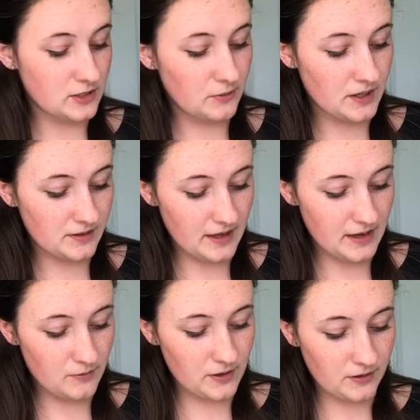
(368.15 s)
to where
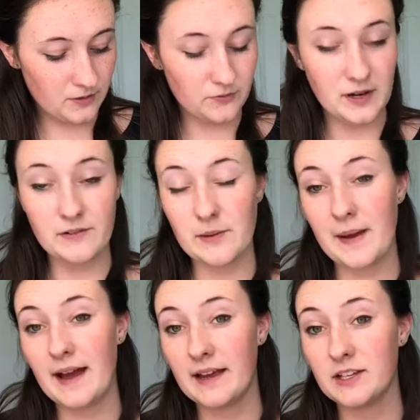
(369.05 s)
they will, for every
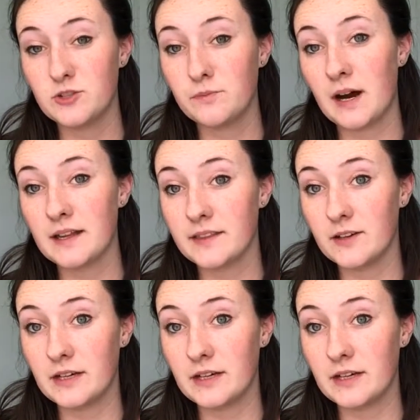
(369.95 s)
package bought,